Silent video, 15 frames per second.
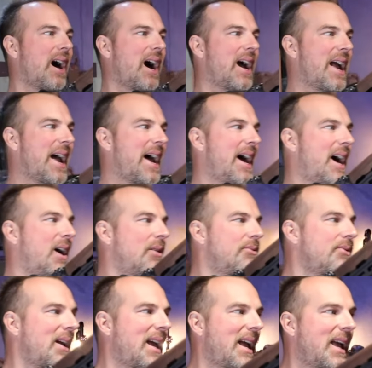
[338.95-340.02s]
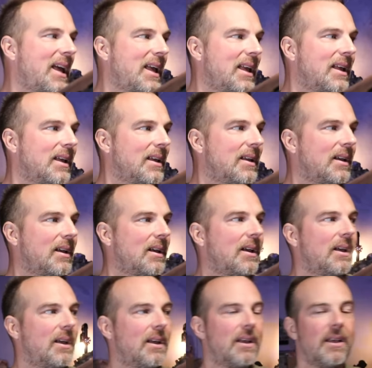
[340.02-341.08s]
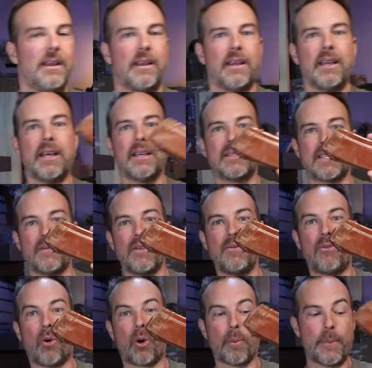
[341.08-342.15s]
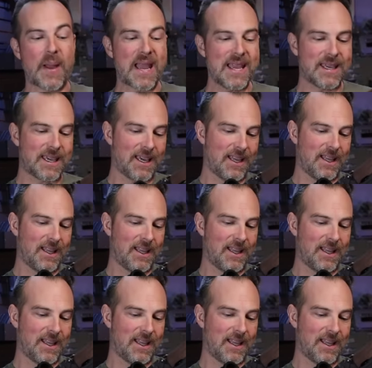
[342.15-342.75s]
I have a seventy-four Bake